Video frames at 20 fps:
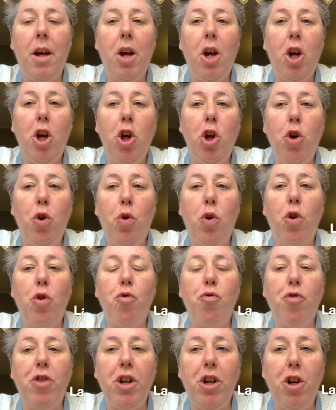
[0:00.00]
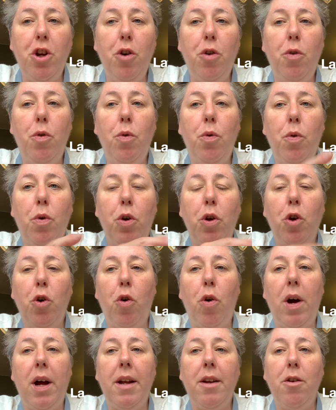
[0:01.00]
You can renew
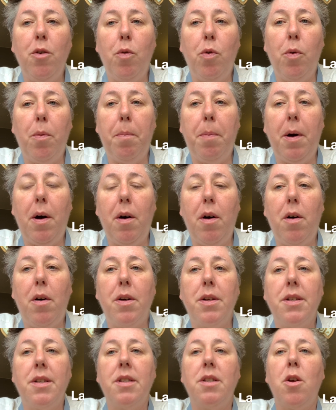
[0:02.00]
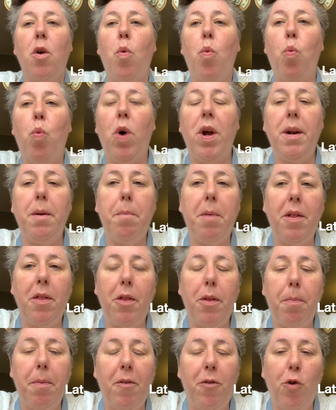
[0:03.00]
your annual pass 1
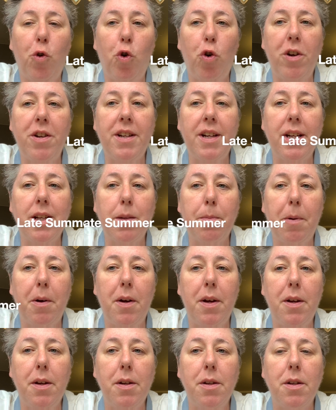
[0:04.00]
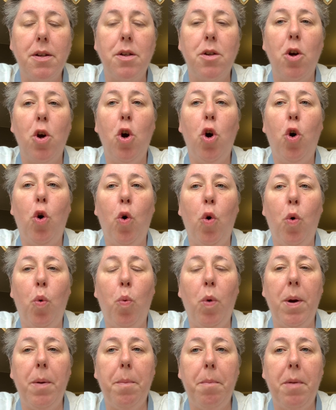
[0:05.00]
month before it expires or
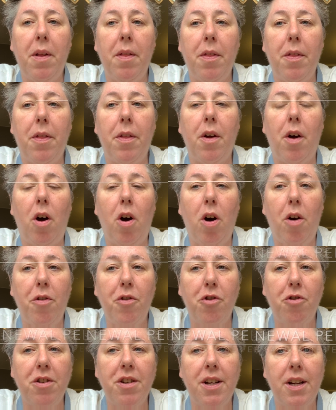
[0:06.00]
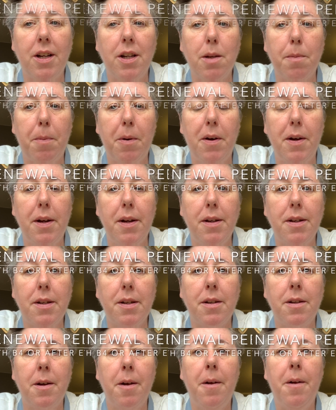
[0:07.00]
1 month after it
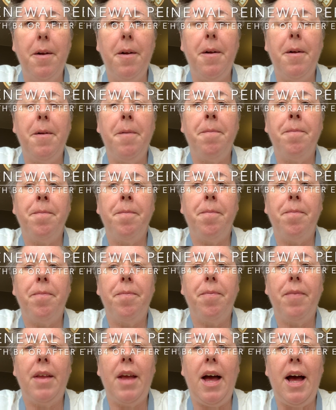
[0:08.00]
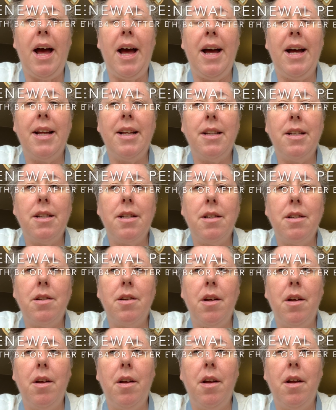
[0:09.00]
expires, and
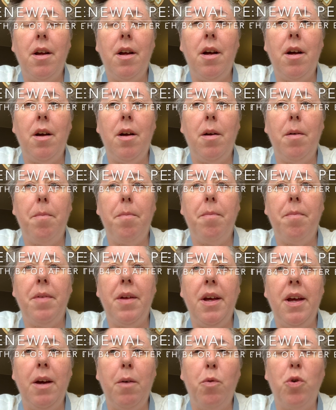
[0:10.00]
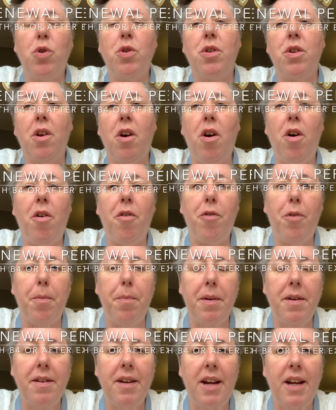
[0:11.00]
it will start from
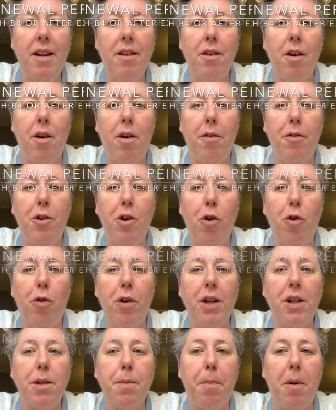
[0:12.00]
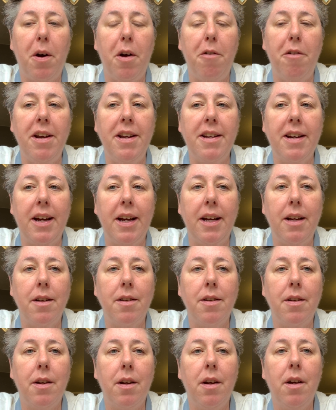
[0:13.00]
the date after your expiry
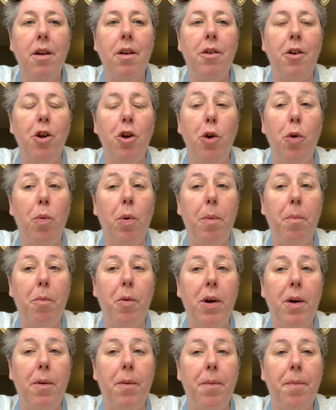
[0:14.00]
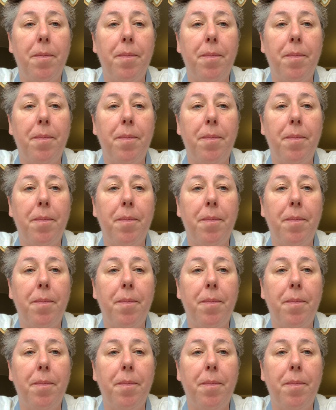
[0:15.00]
date. The new one will.